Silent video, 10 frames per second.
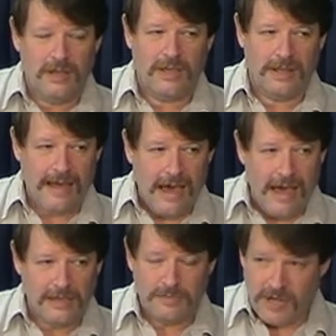You
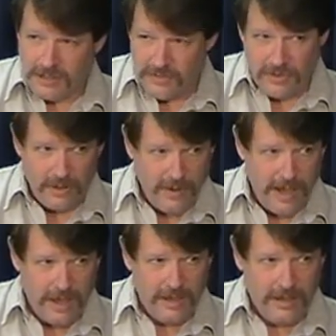die, especially if you're a
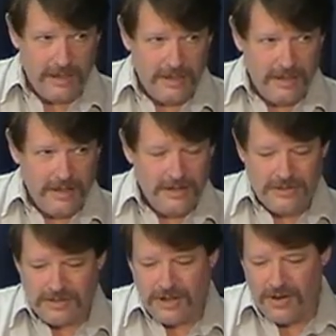rat.
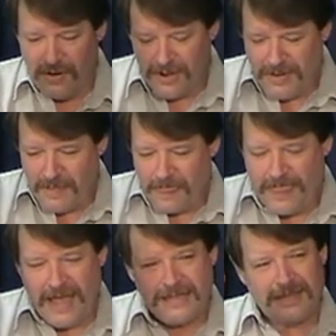So
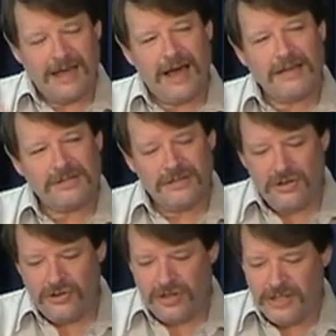that's the
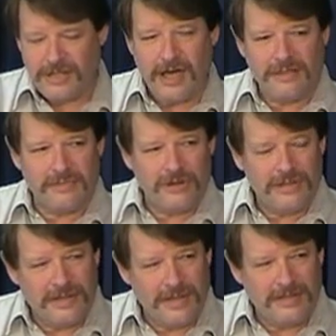Constitution. It's got some
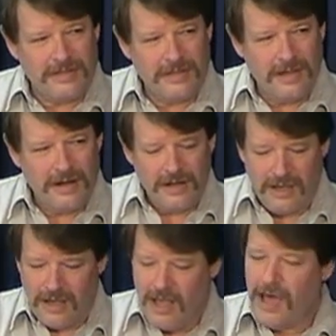good things in there,
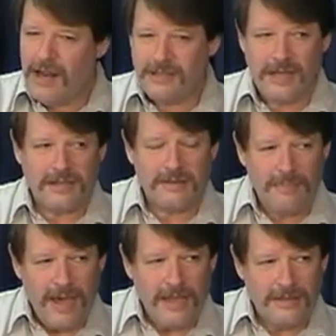and it's got some
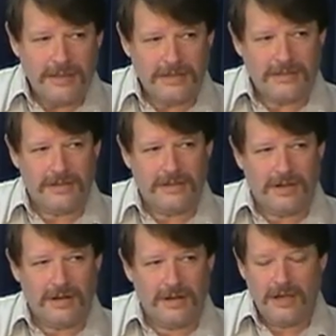bad things in
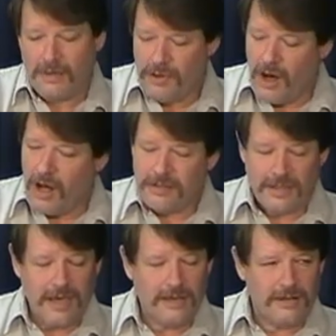there. But
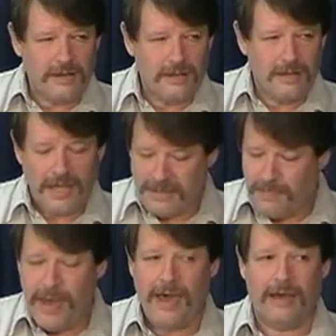altogether, it's
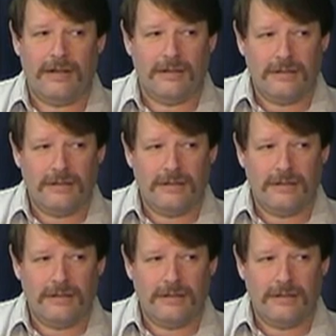bad.